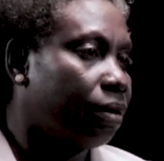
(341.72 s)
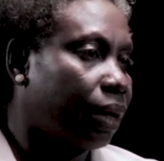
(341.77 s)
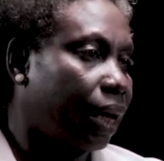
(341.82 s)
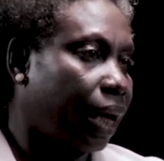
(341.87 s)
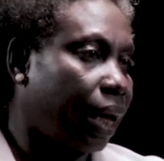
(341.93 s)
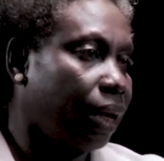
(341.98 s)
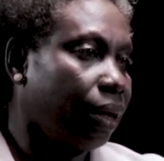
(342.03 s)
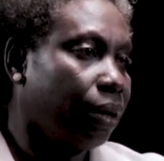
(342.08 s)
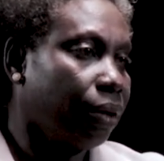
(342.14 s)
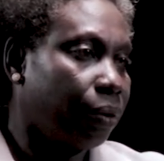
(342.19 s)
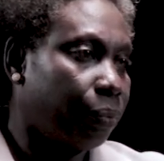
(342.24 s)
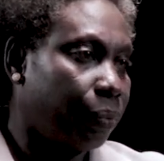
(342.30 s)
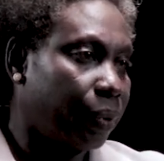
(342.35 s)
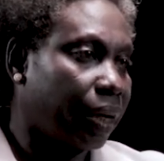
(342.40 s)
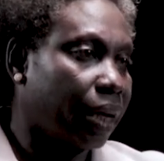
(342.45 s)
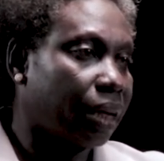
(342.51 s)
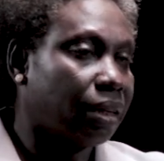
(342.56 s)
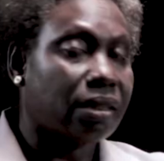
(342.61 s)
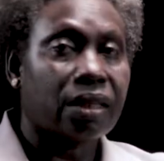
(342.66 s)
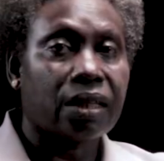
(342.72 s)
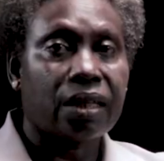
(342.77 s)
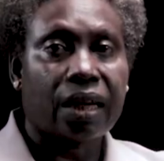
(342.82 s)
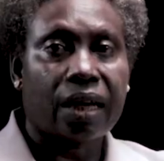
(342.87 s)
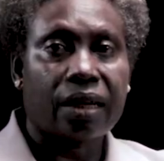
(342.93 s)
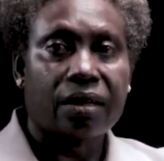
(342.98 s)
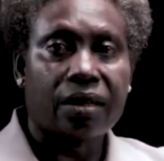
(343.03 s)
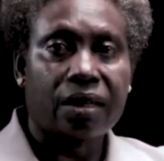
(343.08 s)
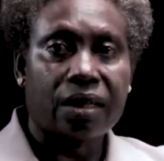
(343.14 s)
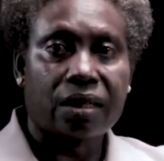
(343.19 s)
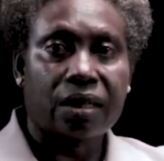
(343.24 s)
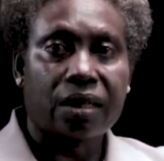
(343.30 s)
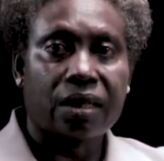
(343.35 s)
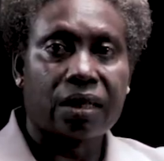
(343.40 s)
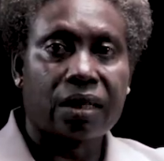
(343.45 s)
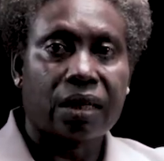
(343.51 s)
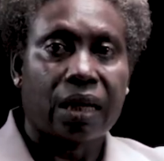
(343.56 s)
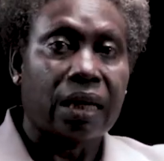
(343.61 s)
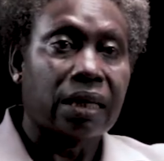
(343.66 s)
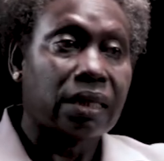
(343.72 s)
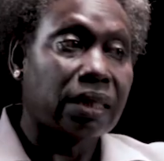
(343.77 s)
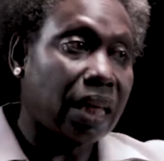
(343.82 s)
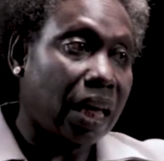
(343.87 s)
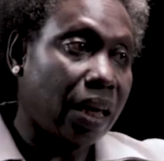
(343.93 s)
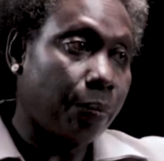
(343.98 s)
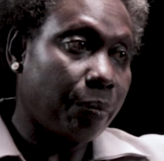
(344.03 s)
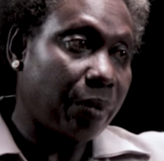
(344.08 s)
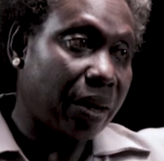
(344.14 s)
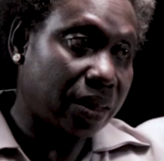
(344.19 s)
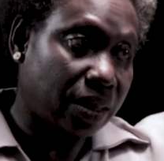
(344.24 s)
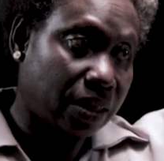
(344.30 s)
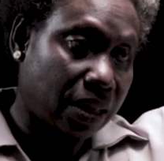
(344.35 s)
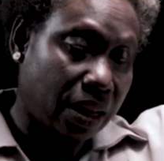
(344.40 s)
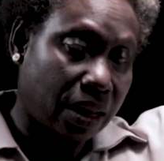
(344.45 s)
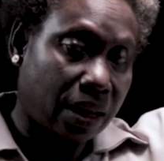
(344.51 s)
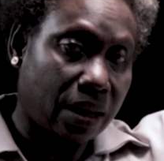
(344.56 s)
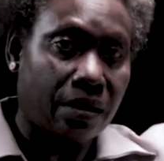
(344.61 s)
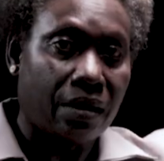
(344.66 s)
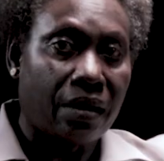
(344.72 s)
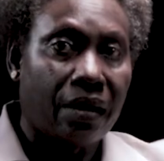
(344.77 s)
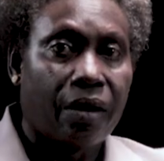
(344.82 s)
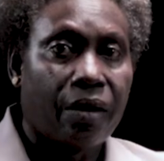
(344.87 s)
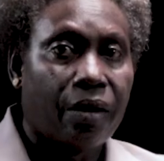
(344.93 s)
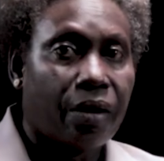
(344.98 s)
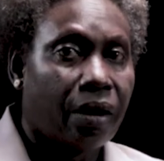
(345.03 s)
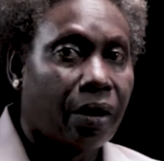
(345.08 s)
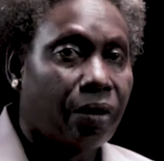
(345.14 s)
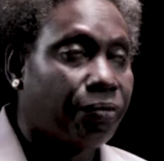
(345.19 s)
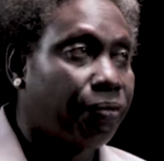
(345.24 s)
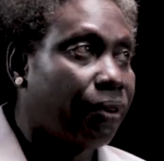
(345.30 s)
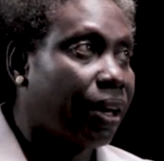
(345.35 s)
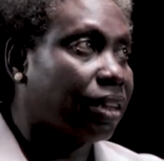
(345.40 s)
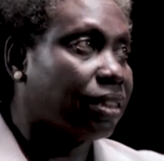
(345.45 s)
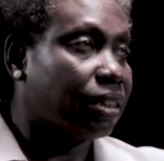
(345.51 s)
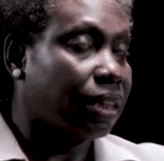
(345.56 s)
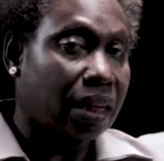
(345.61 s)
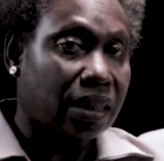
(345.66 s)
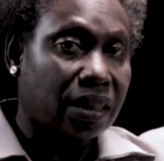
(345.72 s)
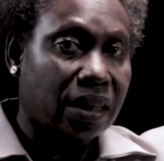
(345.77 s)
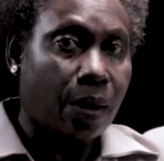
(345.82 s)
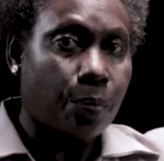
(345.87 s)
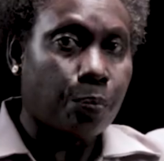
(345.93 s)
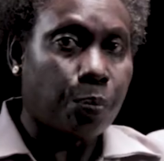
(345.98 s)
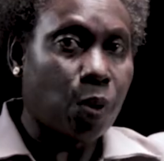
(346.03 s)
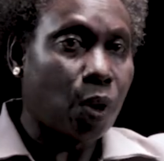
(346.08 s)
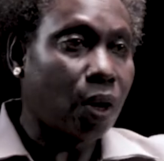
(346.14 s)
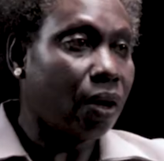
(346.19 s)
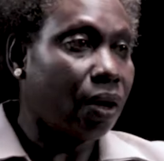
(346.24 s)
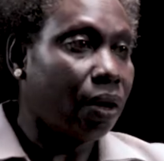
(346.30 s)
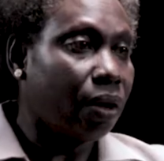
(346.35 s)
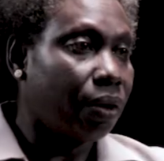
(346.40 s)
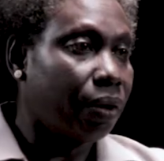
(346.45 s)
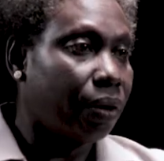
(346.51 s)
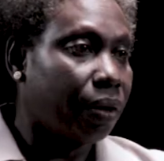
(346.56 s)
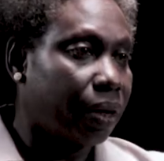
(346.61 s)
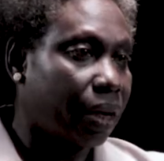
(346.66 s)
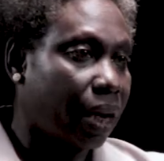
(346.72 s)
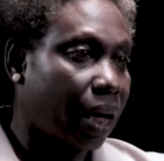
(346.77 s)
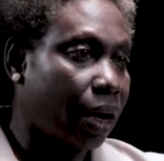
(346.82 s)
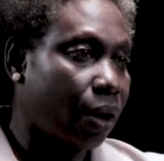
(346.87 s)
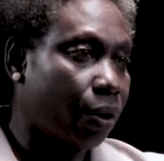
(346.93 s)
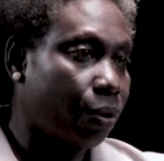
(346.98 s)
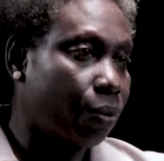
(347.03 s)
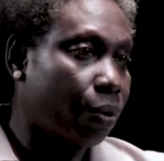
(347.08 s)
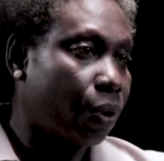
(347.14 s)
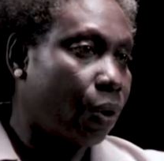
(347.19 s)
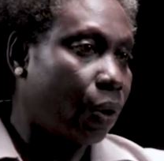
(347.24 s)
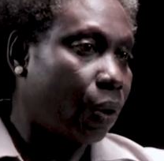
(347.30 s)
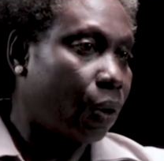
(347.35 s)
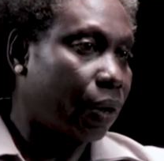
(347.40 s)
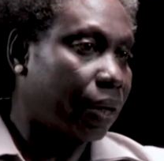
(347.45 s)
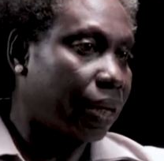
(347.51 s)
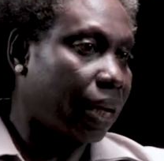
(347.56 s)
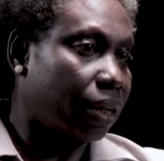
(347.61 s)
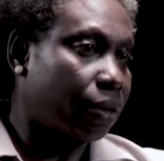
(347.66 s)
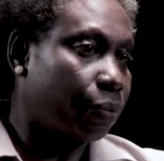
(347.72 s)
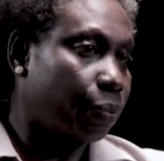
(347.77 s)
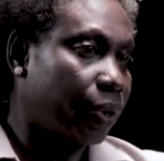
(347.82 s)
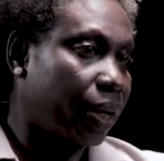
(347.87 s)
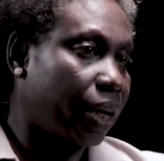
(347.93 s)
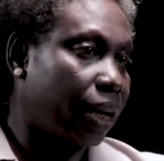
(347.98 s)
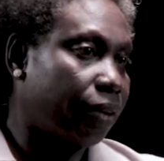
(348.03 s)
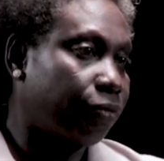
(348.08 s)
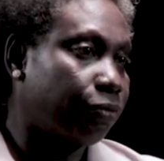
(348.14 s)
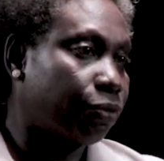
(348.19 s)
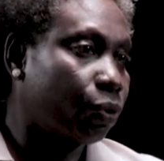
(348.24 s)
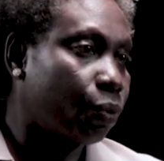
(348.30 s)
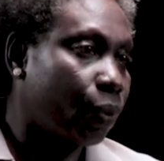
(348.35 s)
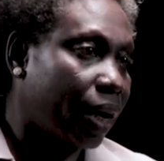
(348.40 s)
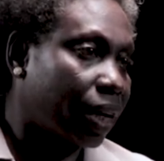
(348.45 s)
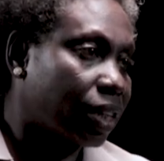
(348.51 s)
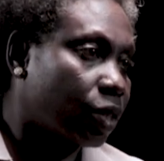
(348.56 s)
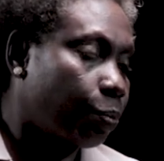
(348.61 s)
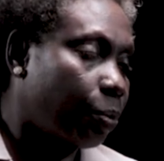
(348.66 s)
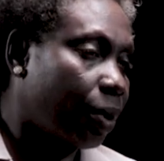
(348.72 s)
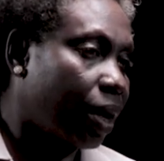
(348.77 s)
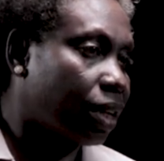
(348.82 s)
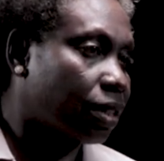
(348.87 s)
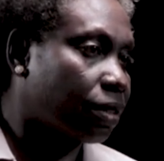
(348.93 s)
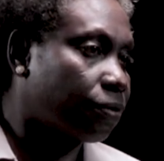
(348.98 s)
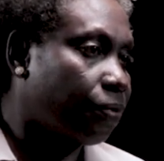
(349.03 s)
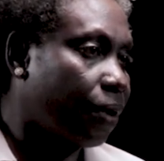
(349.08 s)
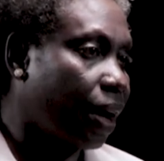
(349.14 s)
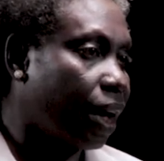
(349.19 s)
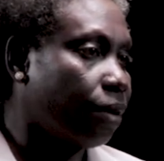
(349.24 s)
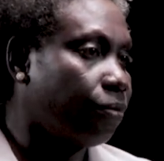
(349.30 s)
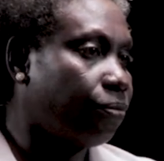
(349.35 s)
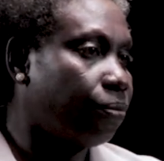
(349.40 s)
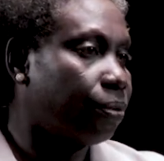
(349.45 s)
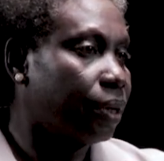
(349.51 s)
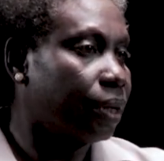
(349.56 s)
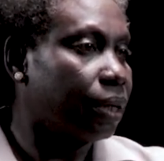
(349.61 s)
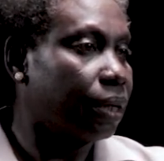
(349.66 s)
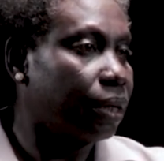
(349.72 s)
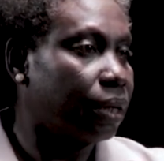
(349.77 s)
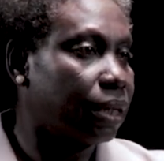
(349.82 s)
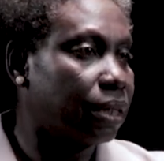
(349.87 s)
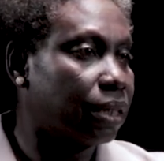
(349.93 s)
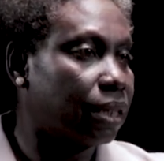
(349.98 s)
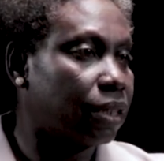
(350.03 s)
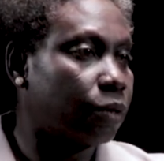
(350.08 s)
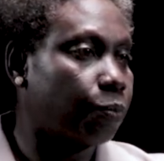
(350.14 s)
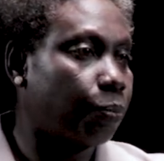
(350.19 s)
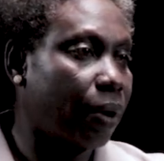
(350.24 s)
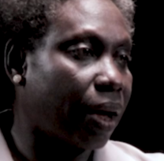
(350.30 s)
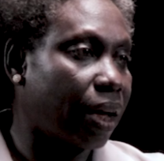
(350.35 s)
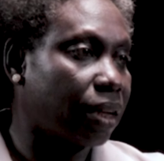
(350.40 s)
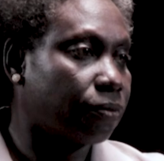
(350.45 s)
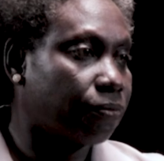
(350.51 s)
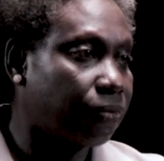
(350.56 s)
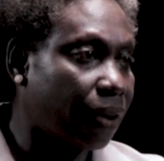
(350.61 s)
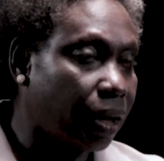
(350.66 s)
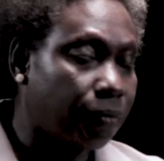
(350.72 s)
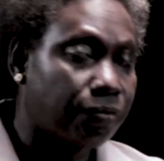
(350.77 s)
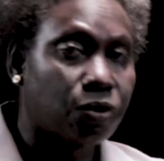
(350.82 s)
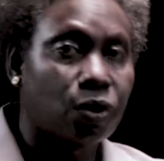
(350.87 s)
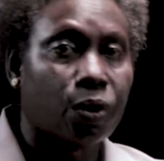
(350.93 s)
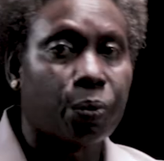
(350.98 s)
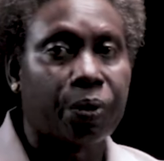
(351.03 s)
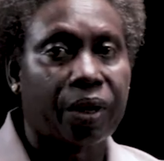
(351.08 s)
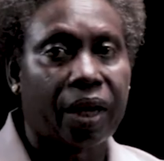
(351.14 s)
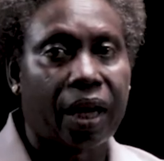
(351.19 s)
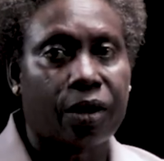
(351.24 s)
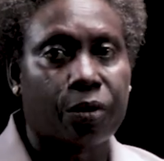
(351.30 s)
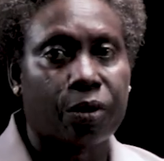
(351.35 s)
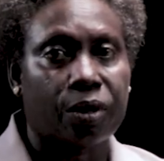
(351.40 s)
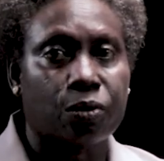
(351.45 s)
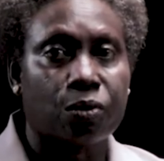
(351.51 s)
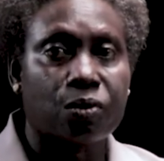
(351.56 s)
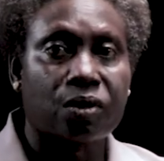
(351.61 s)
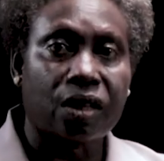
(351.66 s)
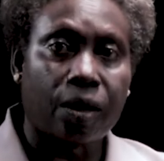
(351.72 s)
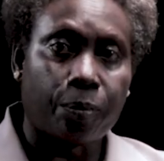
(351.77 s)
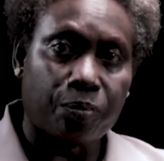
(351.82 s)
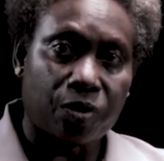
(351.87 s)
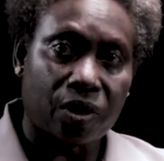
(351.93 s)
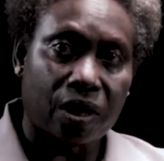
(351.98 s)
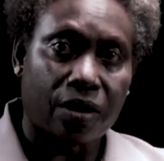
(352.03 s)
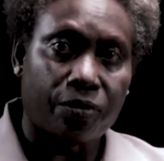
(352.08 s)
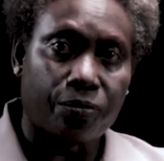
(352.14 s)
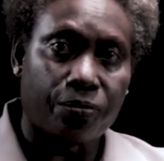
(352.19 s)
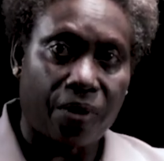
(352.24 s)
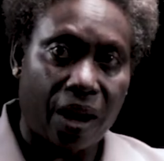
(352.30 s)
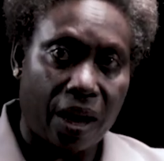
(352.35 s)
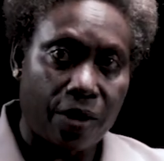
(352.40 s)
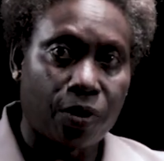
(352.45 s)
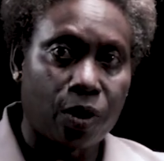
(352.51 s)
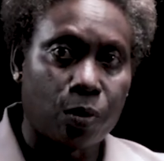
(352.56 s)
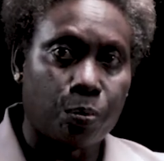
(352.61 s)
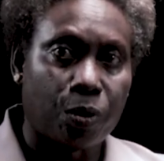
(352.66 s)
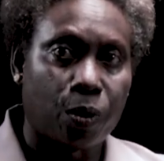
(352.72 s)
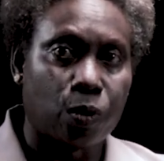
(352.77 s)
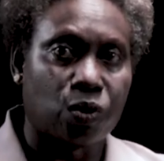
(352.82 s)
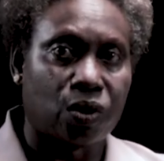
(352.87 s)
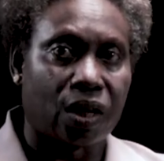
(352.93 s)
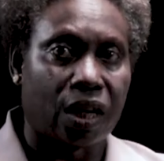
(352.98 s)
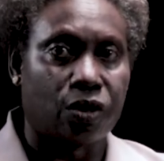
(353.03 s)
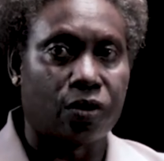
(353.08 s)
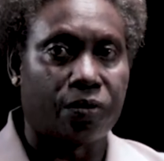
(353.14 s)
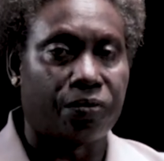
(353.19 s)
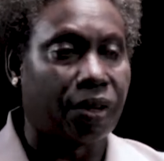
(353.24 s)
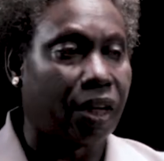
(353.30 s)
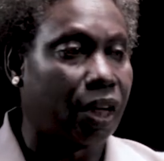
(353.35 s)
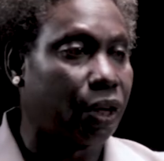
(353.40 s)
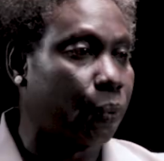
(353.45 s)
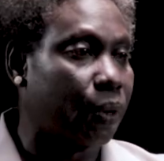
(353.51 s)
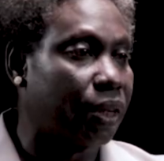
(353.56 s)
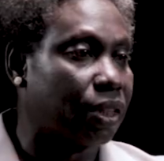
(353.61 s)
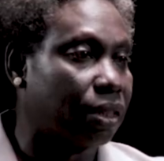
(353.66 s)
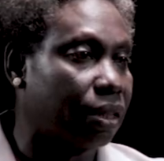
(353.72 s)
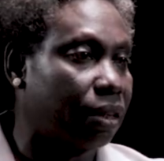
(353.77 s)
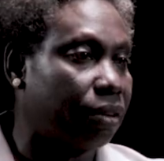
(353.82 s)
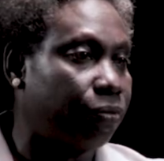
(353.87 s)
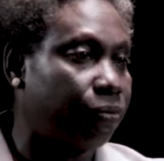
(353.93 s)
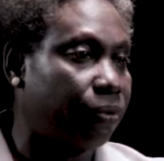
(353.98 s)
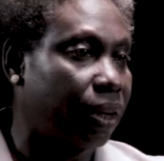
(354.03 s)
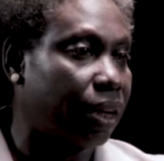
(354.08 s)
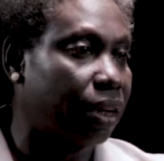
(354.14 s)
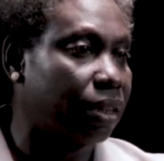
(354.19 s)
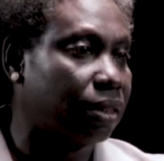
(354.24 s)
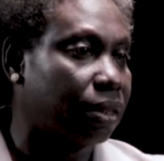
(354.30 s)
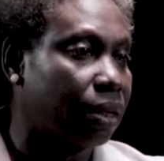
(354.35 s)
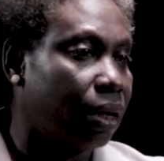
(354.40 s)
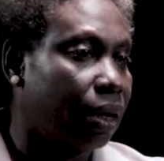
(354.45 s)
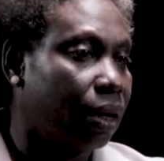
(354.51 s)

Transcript: Okay, we can see that this is same as the first example. Now that we have 2x plus 5, this is plus 5, so we are going to subtract 5 on both sides of the equation first.